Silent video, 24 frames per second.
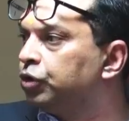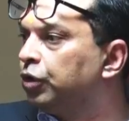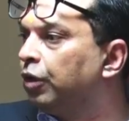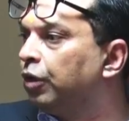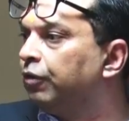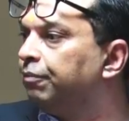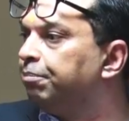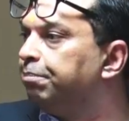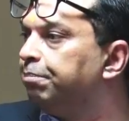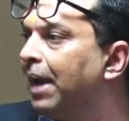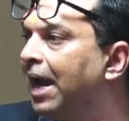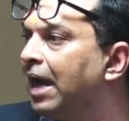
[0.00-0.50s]

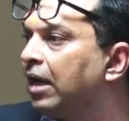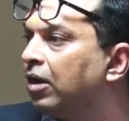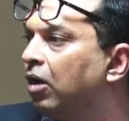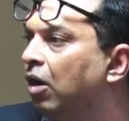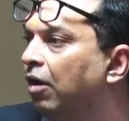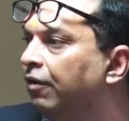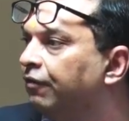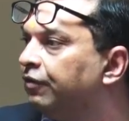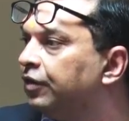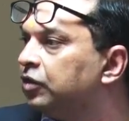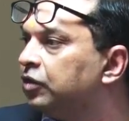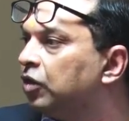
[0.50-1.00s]
of back
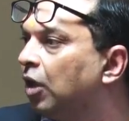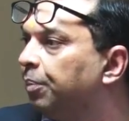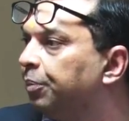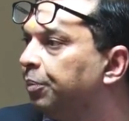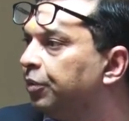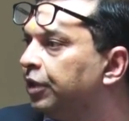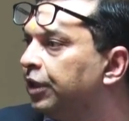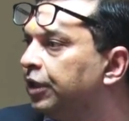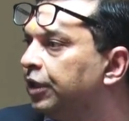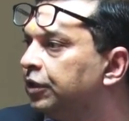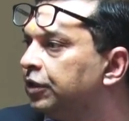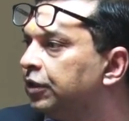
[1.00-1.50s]
office
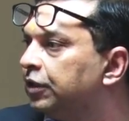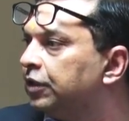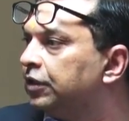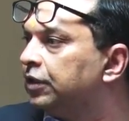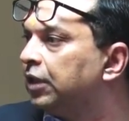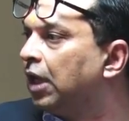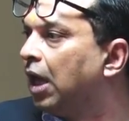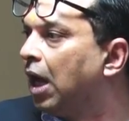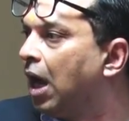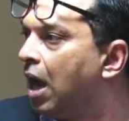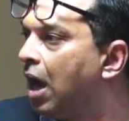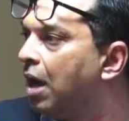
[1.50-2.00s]
operations
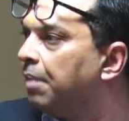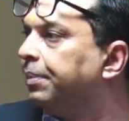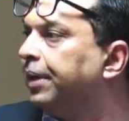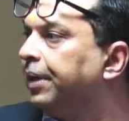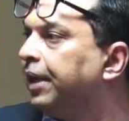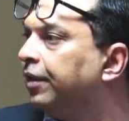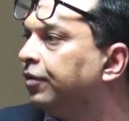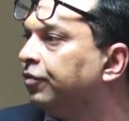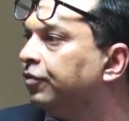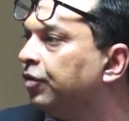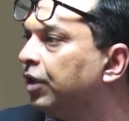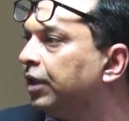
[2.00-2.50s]
are
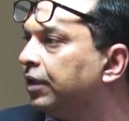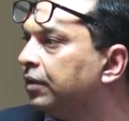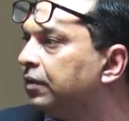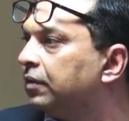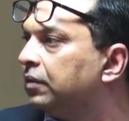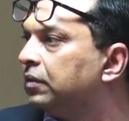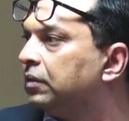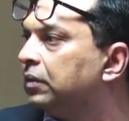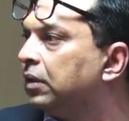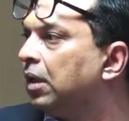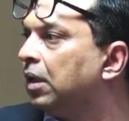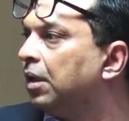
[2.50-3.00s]
being
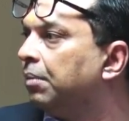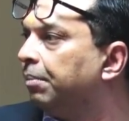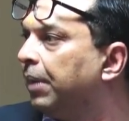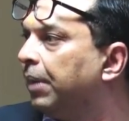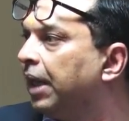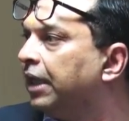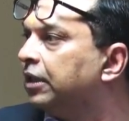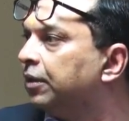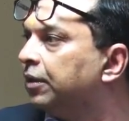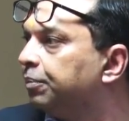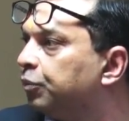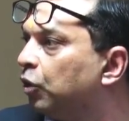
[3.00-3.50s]
threatened
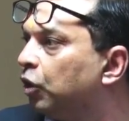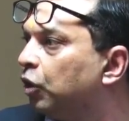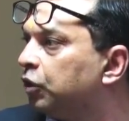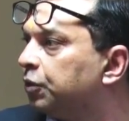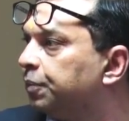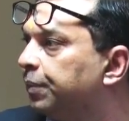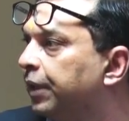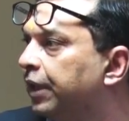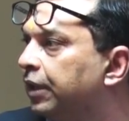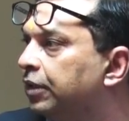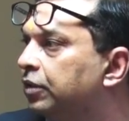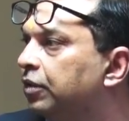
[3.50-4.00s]
by the
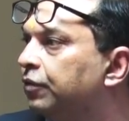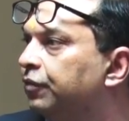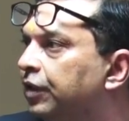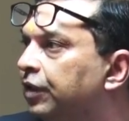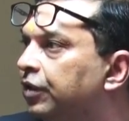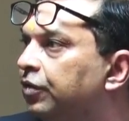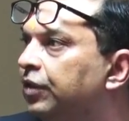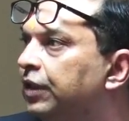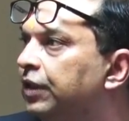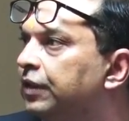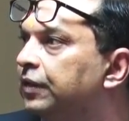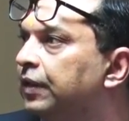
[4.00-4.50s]
prospect of
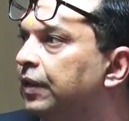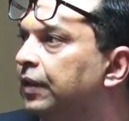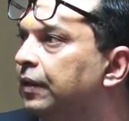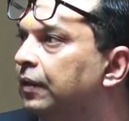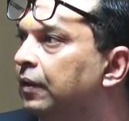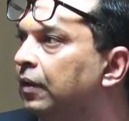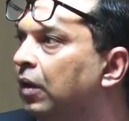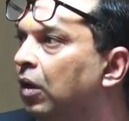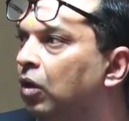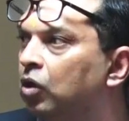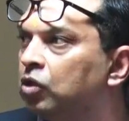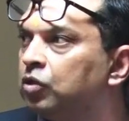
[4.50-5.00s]
increasing
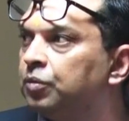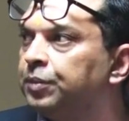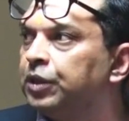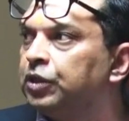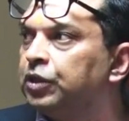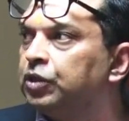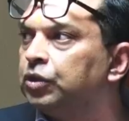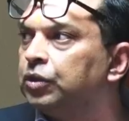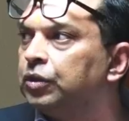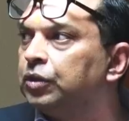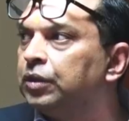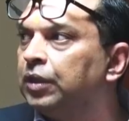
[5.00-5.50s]

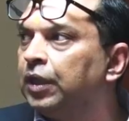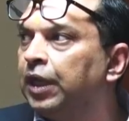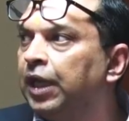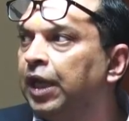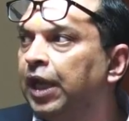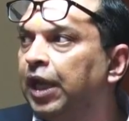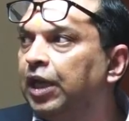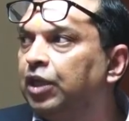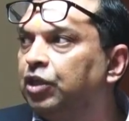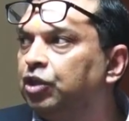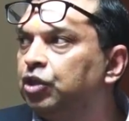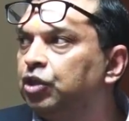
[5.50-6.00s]
automation.
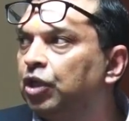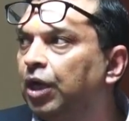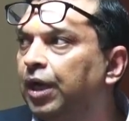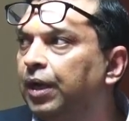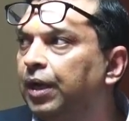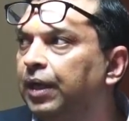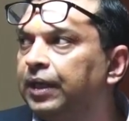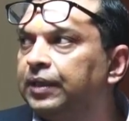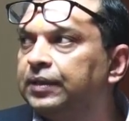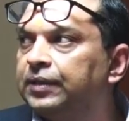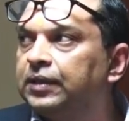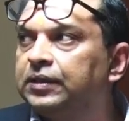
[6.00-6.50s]
In China,
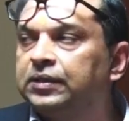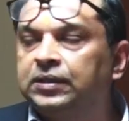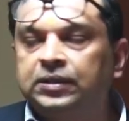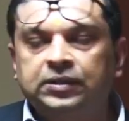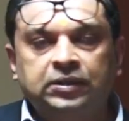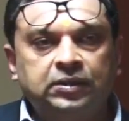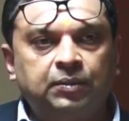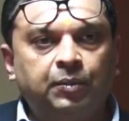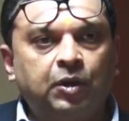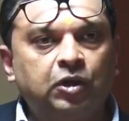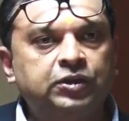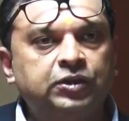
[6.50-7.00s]

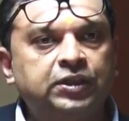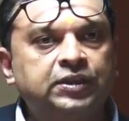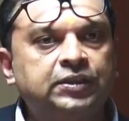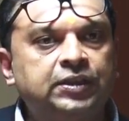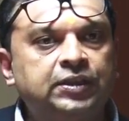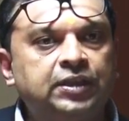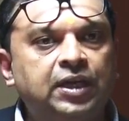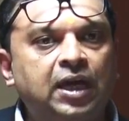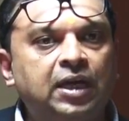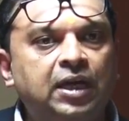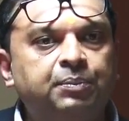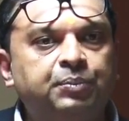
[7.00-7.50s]
it's about
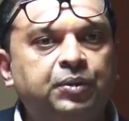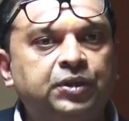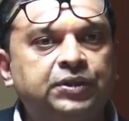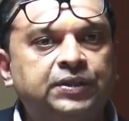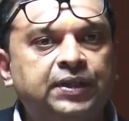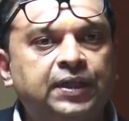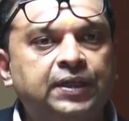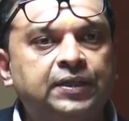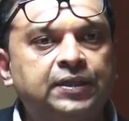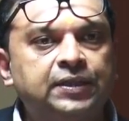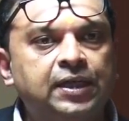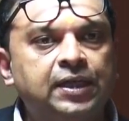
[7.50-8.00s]

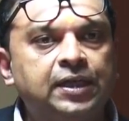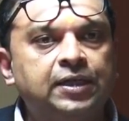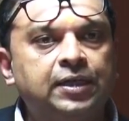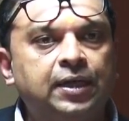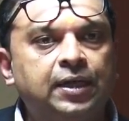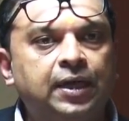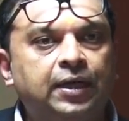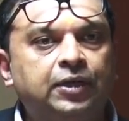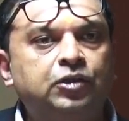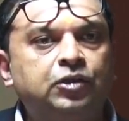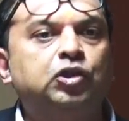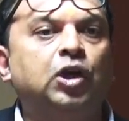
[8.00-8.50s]
69% in
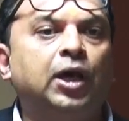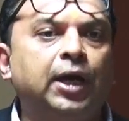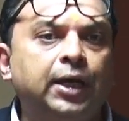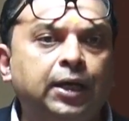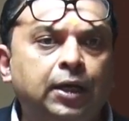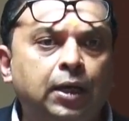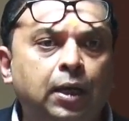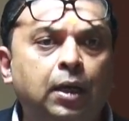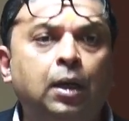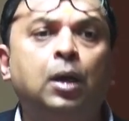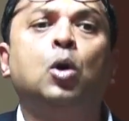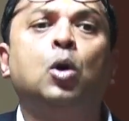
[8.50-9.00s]
India. In
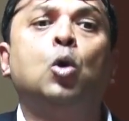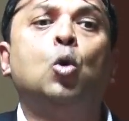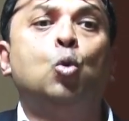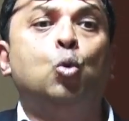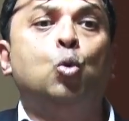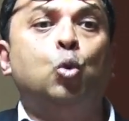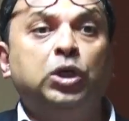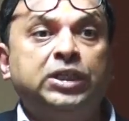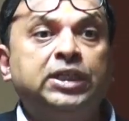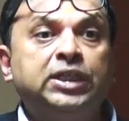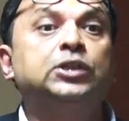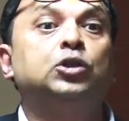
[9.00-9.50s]
China,
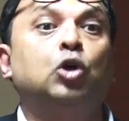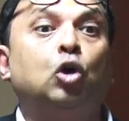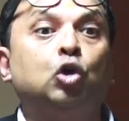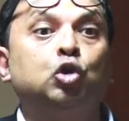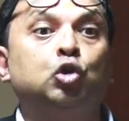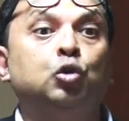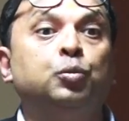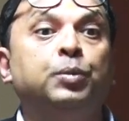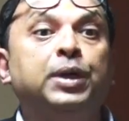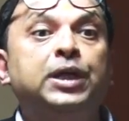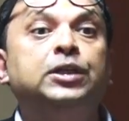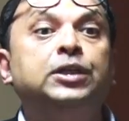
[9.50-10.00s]
which has
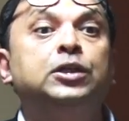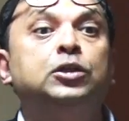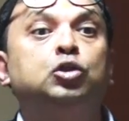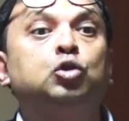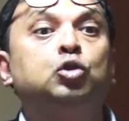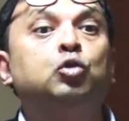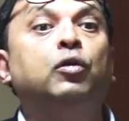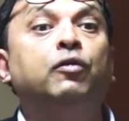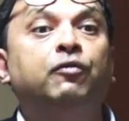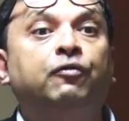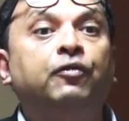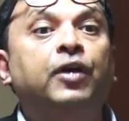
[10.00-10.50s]
automated
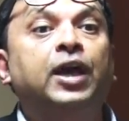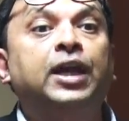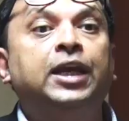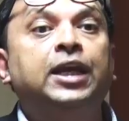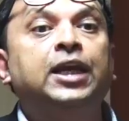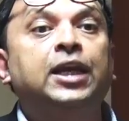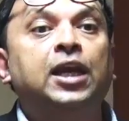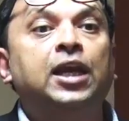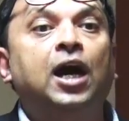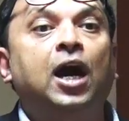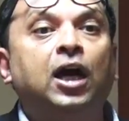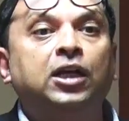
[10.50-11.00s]
to a
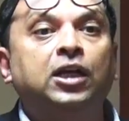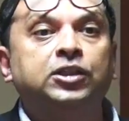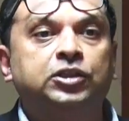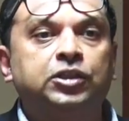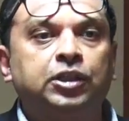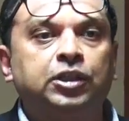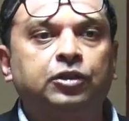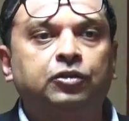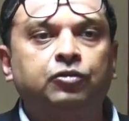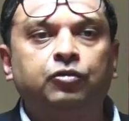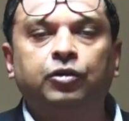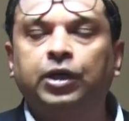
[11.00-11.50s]
very large
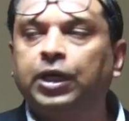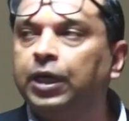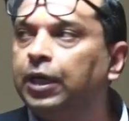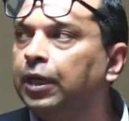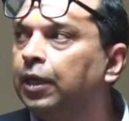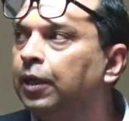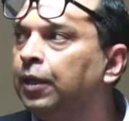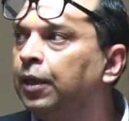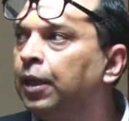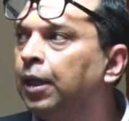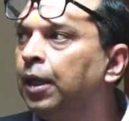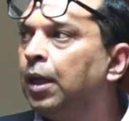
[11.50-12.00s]
degree,
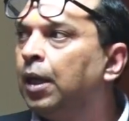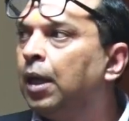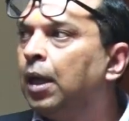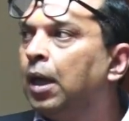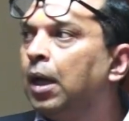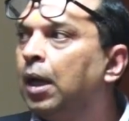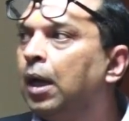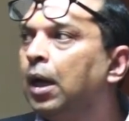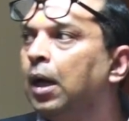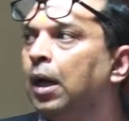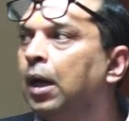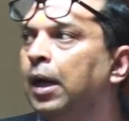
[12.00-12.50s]

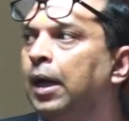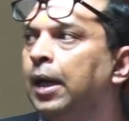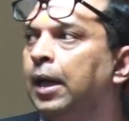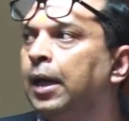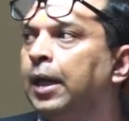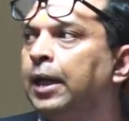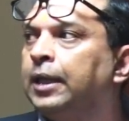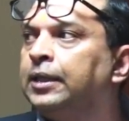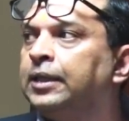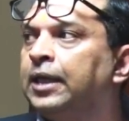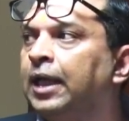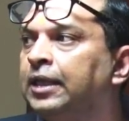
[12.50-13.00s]

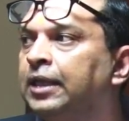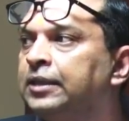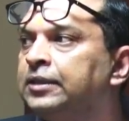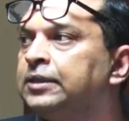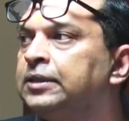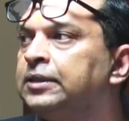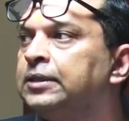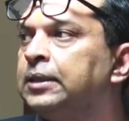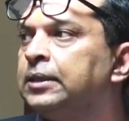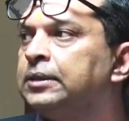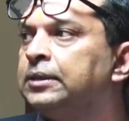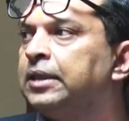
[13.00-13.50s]

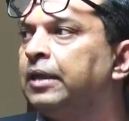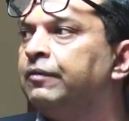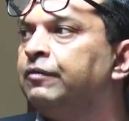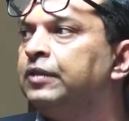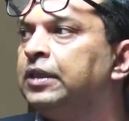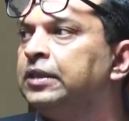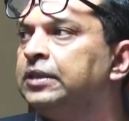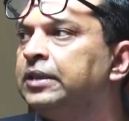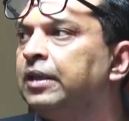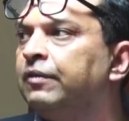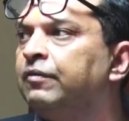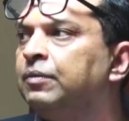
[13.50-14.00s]
it's
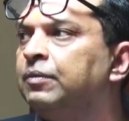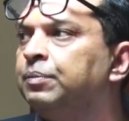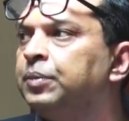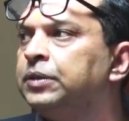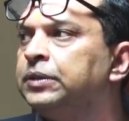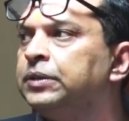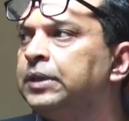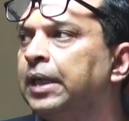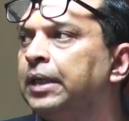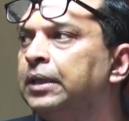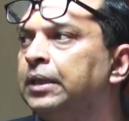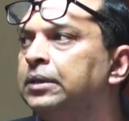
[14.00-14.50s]

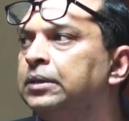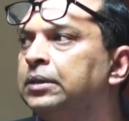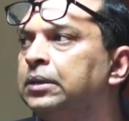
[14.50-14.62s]
77%.